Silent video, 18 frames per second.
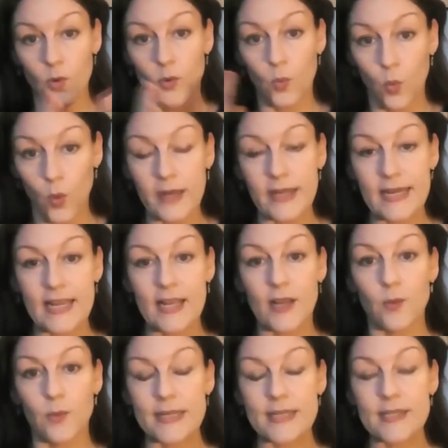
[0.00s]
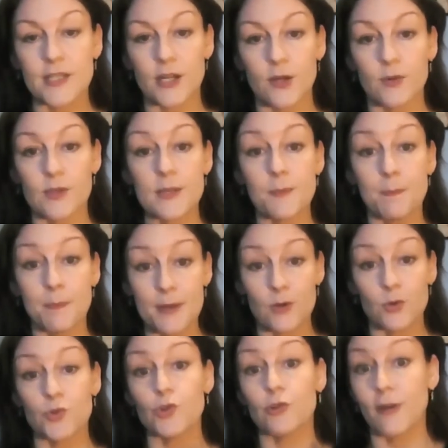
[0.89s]
1 year window to
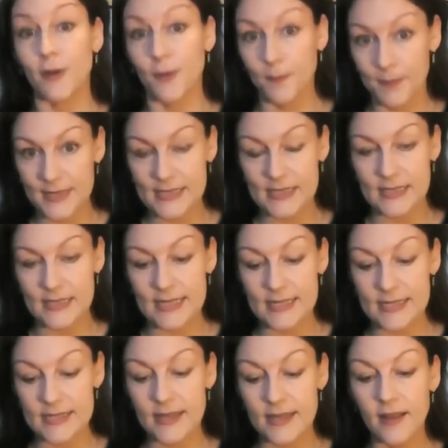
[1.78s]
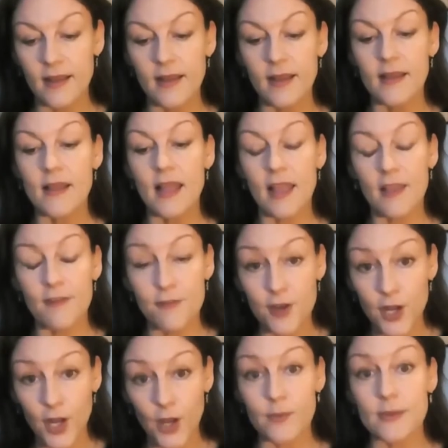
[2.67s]
build your own business.
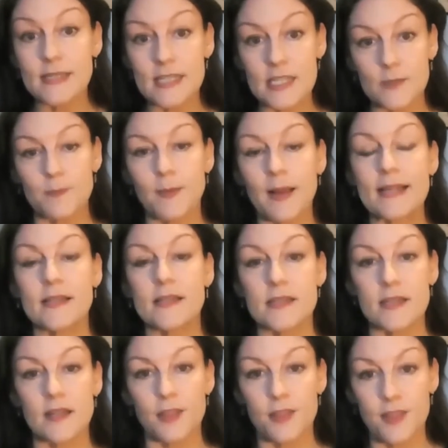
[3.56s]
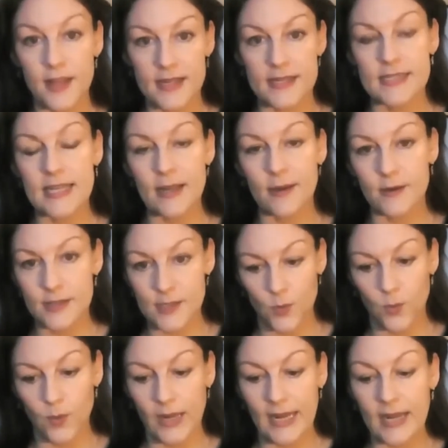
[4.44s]
If you're going to spend 30
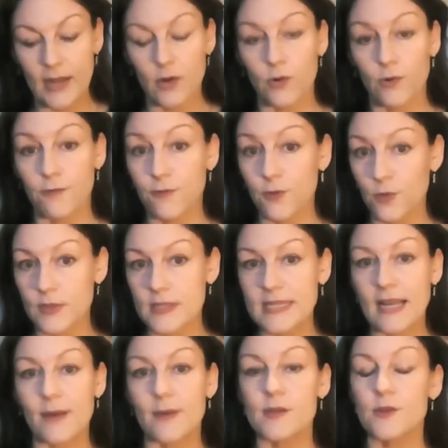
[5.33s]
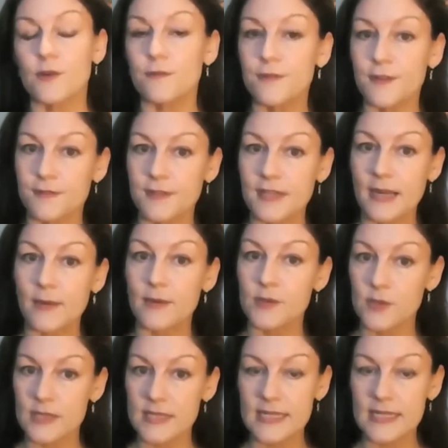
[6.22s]
hours a week or 40 hours or 50
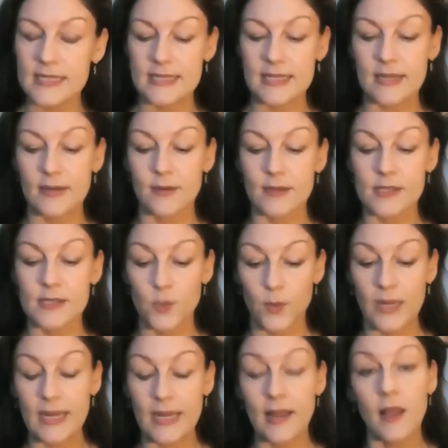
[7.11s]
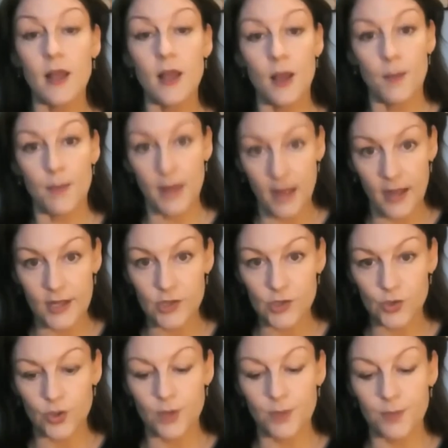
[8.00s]
hours or 60 hours a week
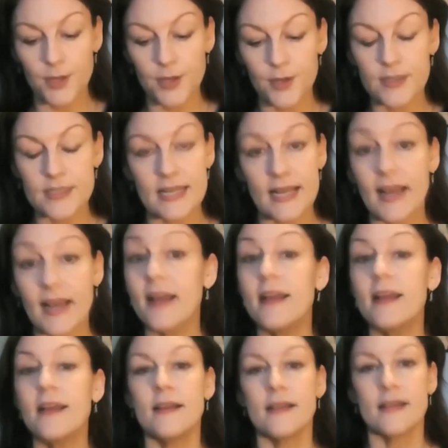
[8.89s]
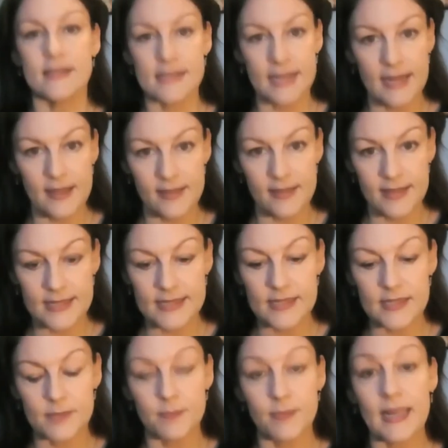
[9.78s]
behind your computer saying,
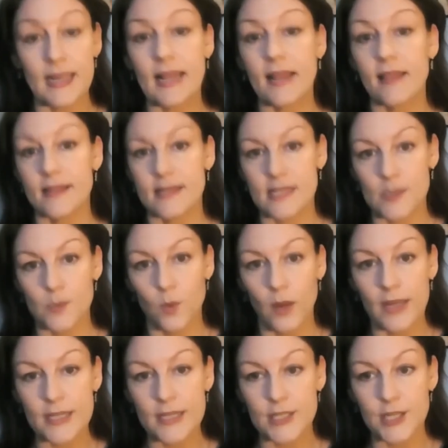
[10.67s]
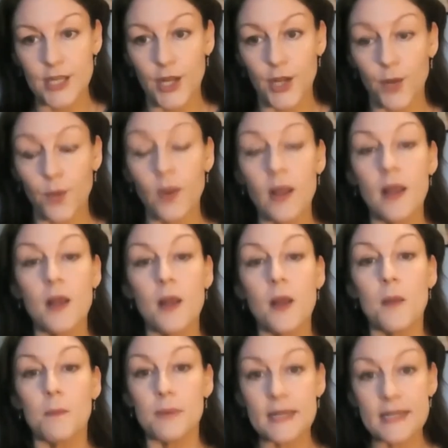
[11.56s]
this is me, this is what I do,
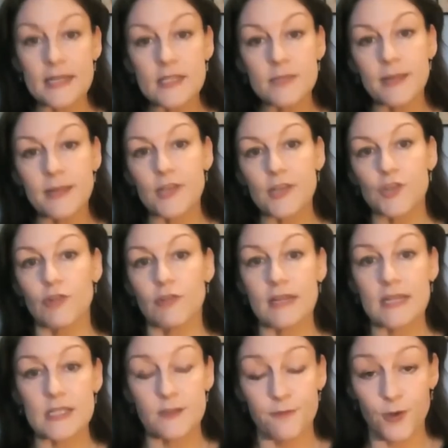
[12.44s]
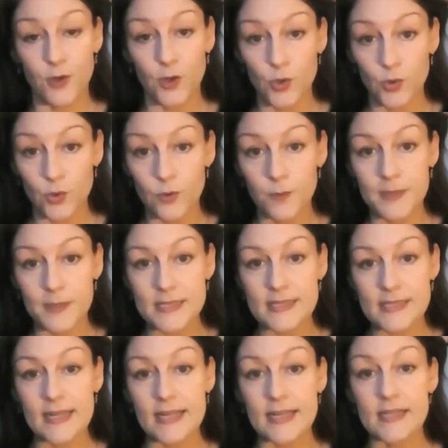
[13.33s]
please make sure it's for your
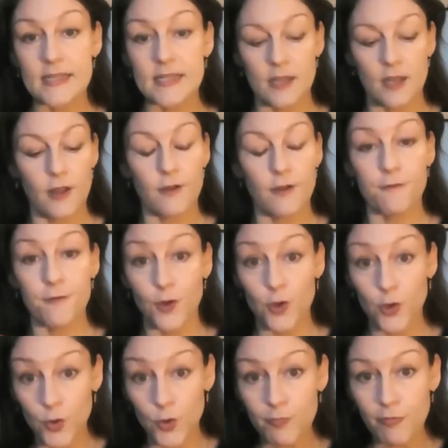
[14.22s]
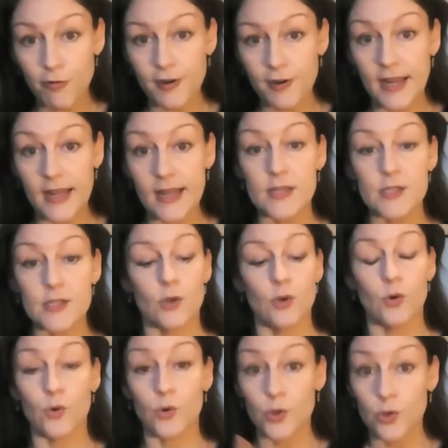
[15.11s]
business, for your product
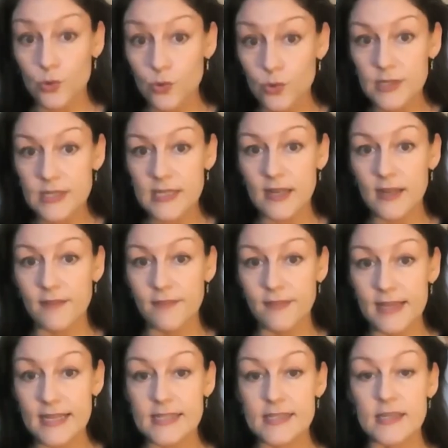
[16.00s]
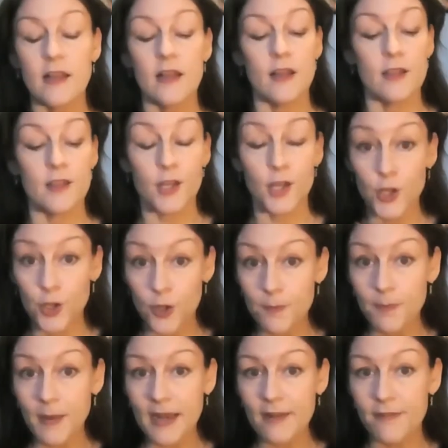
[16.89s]
or your service that
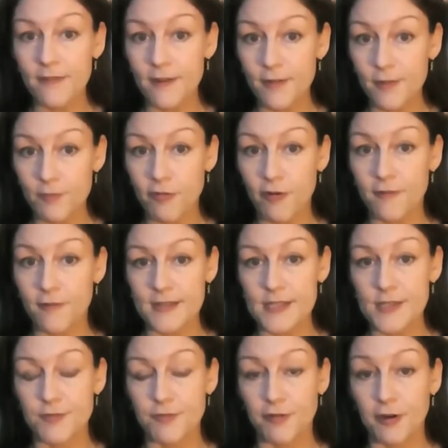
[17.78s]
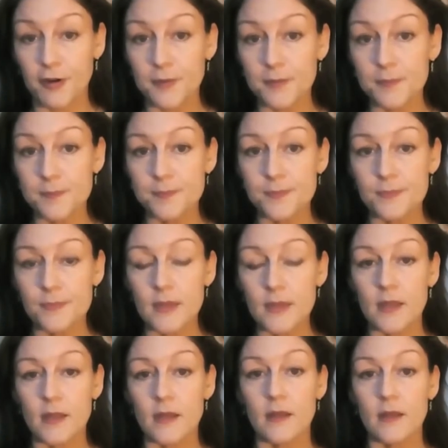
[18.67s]
you benefit the profits from.
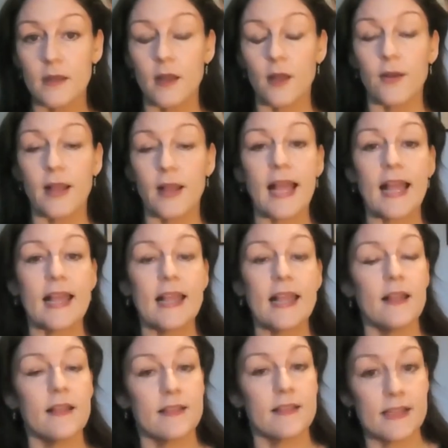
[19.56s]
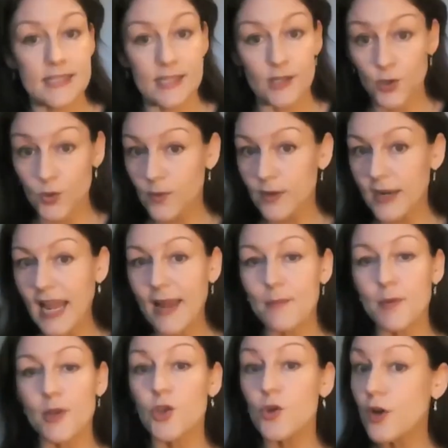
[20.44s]
Okay, that's in your
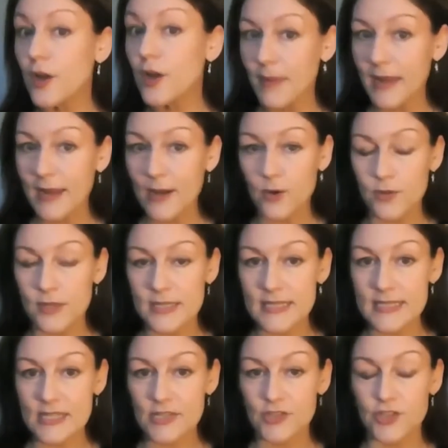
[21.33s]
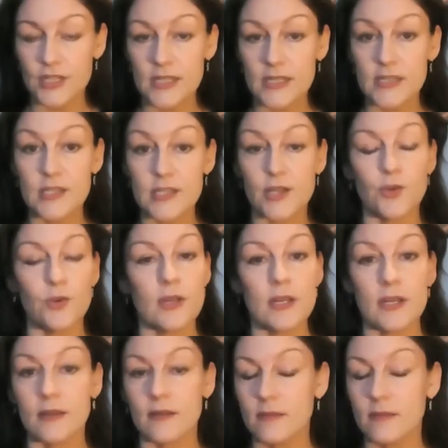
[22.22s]
name and you can make all the decisions and you